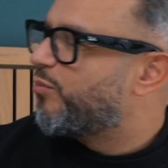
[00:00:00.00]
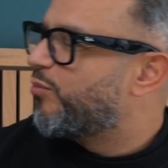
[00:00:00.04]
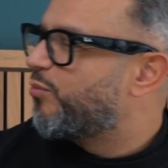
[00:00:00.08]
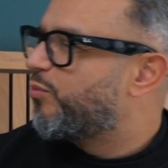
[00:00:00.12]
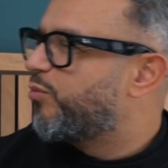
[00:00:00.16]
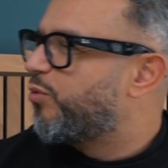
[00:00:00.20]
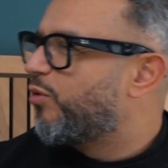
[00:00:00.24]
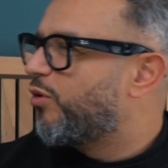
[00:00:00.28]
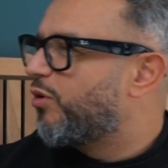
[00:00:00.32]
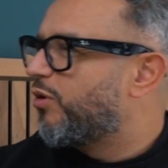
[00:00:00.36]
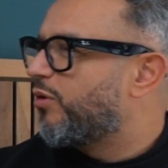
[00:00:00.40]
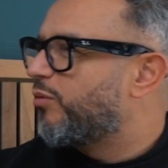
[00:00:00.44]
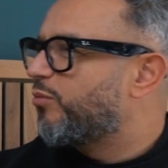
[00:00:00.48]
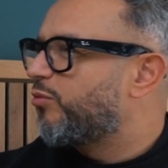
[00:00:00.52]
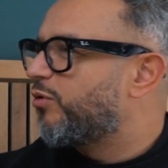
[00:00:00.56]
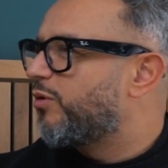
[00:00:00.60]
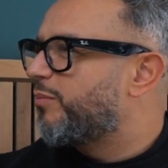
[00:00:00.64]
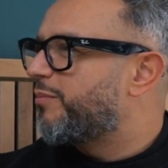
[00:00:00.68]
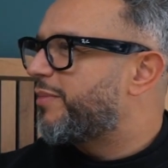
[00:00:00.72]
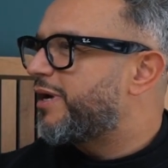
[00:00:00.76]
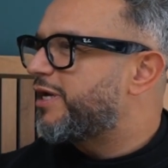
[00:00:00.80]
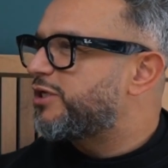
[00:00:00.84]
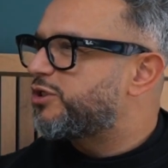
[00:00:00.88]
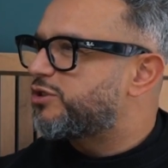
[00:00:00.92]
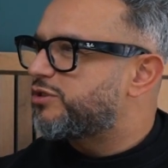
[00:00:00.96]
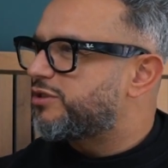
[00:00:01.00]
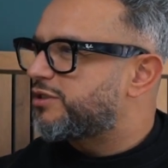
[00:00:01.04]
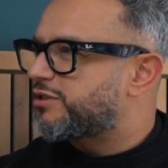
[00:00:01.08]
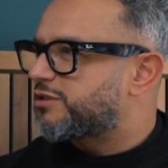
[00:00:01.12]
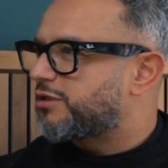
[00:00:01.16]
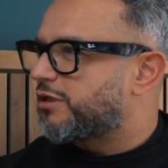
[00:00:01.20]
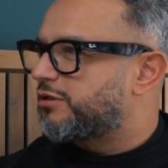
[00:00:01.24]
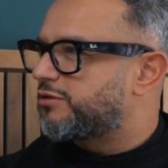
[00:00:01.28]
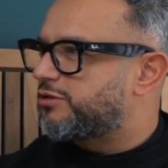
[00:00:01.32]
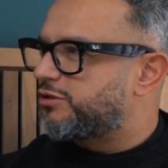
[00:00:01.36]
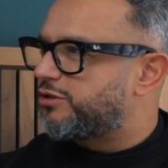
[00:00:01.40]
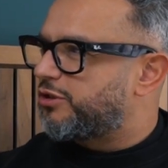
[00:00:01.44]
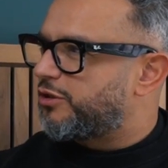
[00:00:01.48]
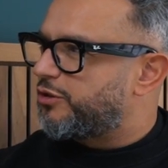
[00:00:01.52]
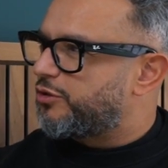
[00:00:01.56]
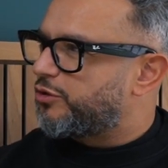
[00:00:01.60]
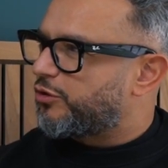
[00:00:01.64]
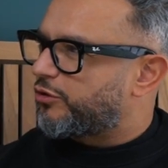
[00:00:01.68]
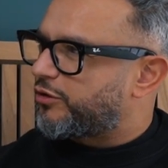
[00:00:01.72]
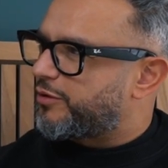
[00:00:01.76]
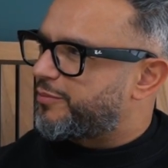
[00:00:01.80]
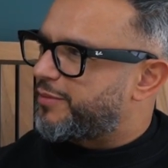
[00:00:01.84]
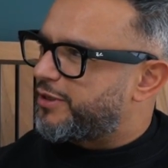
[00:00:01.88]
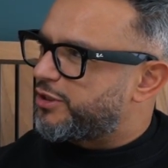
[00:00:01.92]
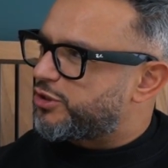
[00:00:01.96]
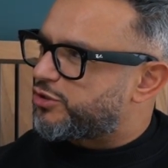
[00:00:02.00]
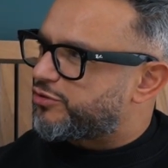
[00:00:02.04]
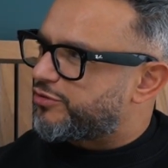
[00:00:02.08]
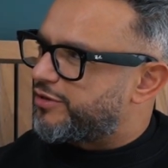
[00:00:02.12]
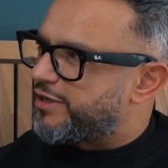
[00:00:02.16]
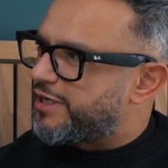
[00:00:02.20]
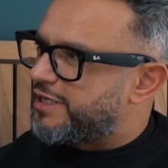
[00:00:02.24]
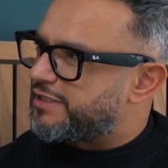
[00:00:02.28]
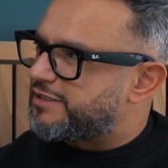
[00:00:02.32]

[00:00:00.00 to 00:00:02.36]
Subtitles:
What made you decide to do the documentary?